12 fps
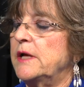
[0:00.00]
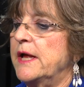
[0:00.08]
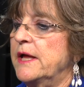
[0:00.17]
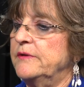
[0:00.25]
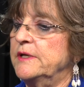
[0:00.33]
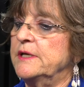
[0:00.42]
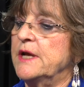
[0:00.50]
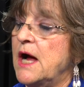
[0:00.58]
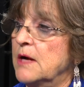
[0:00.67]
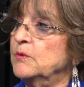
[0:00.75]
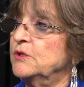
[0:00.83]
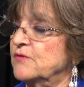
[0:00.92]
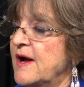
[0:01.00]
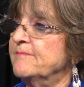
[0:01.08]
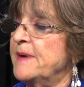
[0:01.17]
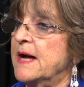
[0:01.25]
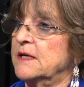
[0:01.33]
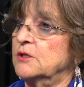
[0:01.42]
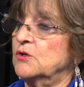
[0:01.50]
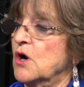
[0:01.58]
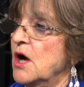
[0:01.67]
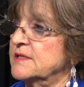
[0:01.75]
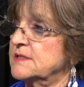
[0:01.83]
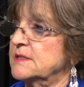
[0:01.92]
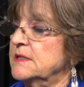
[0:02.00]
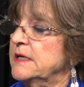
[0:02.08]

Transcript: And then I would drive back across.